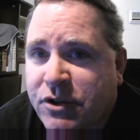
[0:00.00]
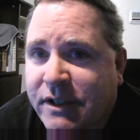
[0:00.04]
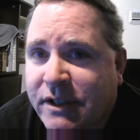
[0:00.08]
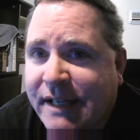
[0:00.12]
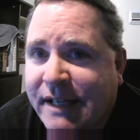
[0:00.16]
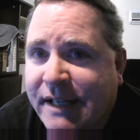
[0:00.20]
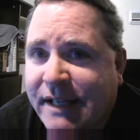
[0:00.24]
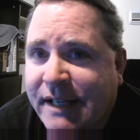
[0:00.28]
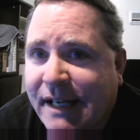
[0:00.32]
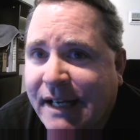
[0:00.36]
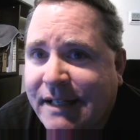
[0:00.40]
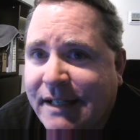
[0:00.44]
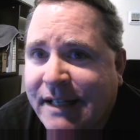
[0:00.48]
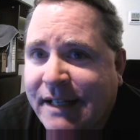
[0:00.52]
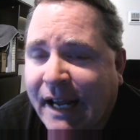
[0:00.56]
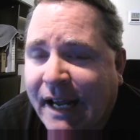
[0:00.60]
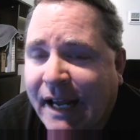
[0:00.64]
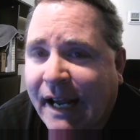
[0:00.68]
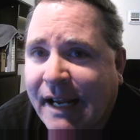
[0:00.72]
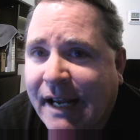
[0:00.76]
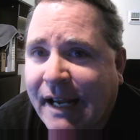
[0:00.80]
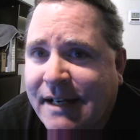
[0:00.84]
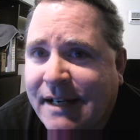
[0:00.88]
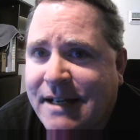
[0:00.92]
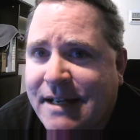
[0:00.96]
to get
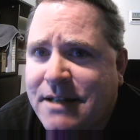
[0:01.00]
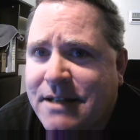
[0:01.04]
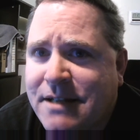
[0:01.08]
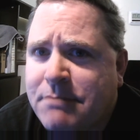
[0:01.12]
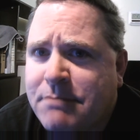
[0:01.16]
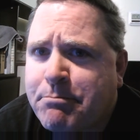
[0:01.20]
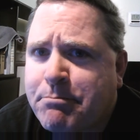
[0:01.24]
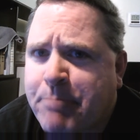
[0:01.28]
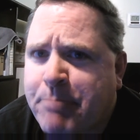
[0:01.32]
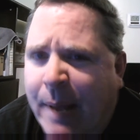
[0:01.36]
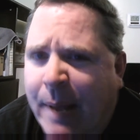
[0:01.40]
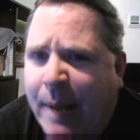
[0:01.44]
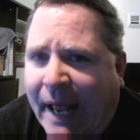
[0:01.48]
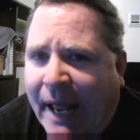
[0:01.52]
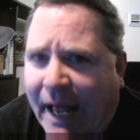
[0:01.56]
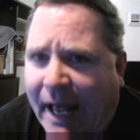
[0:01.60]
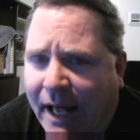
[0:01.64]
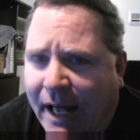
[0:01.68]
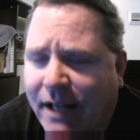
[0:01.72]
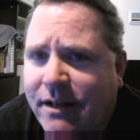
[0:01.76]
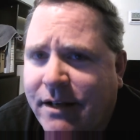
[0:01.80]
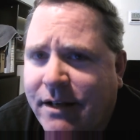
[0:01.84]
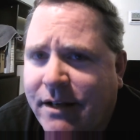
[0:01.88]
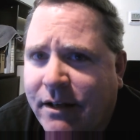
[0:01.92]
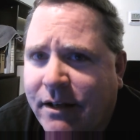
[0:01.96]
gain is
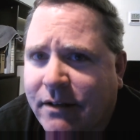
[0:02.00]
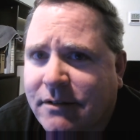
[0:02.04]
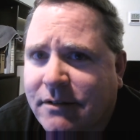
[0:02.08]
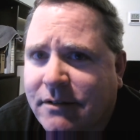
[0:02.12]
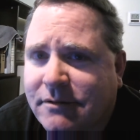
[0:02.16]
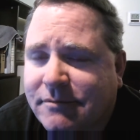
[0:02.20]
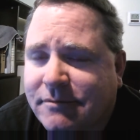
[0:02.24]
bad.